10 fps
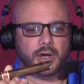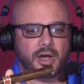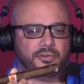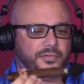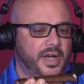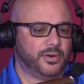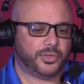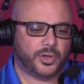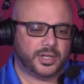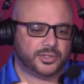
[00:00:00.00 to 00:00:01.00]
Final
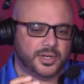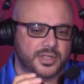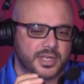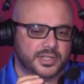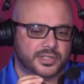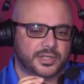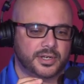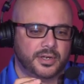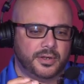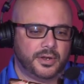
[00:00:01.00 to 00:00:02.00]
thoughts on this.
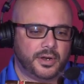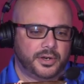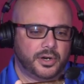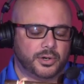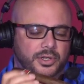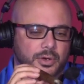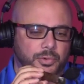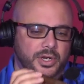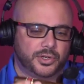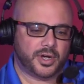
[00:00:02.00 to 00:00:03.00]
You know,
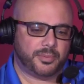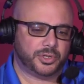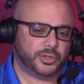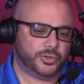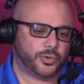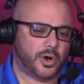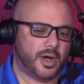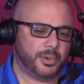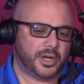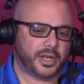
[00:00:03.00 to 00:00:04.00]
we didn't talk about the draw,
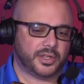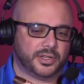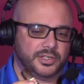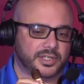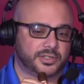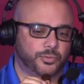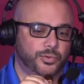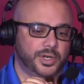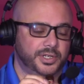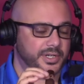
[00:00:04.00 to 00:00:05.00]
but I think this has a
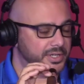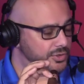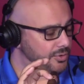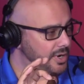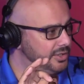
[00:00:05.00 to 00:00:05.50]
really nice draw.